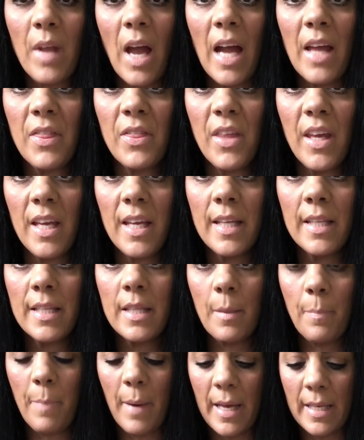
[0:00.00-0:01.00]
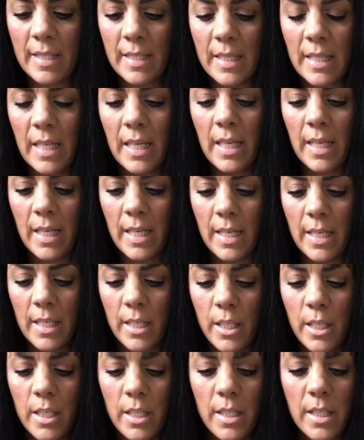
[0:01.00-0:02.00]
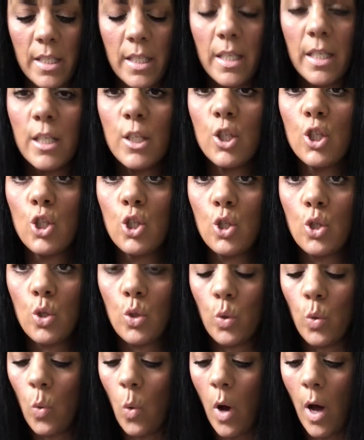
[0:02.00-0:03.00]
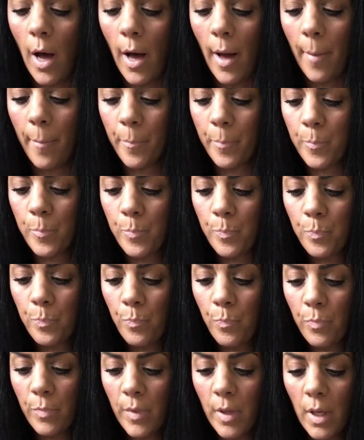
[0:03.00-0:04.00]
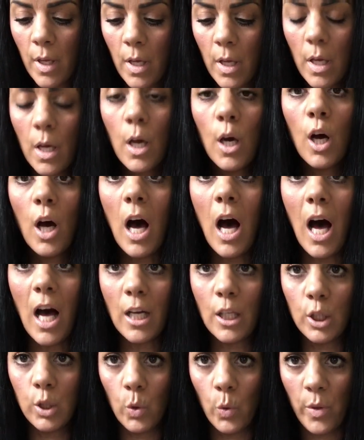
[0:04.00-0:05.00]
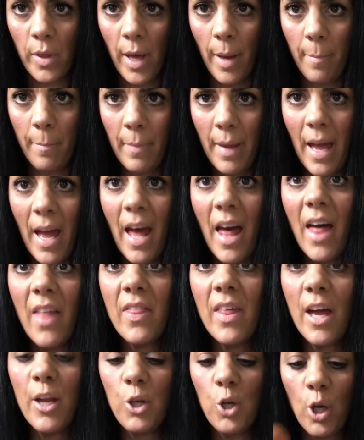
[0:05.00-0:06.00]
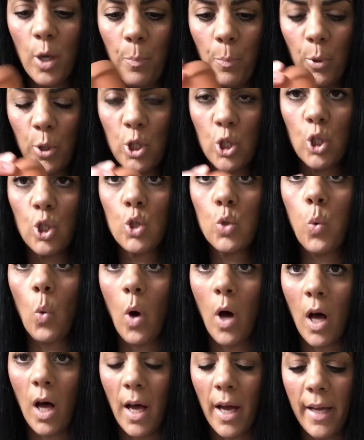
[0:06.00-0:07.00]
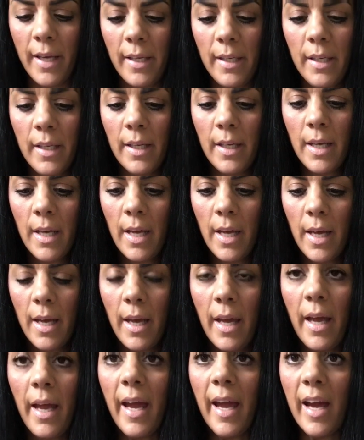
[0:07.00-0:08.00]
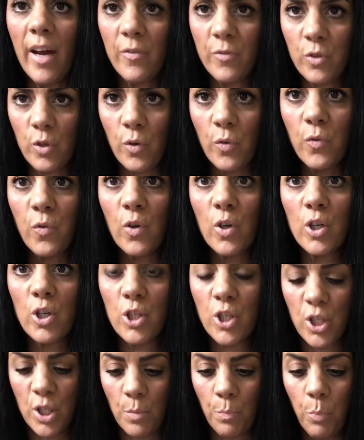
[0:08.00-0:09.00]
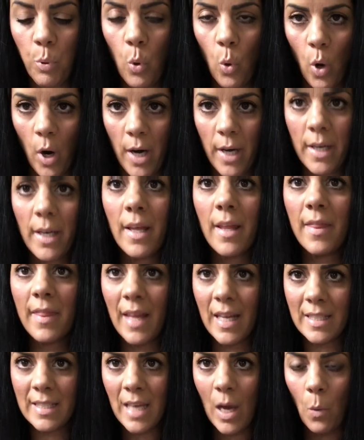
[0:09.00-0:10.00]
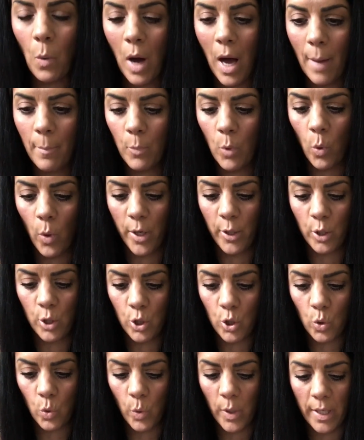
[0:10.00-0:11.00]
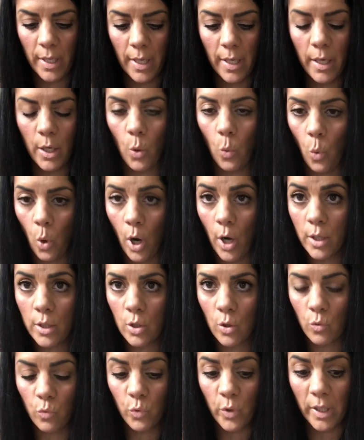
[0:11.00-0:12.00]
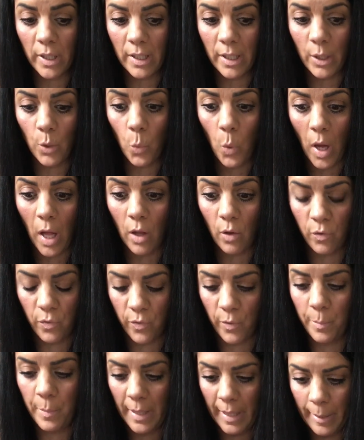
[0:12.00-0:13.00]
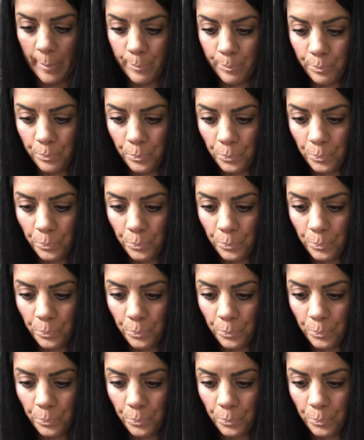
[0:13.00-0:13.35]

I think the best thing is to hot glue them, and then you could put your twine after for support. That's how I'm going to do it, and it worked really well for me.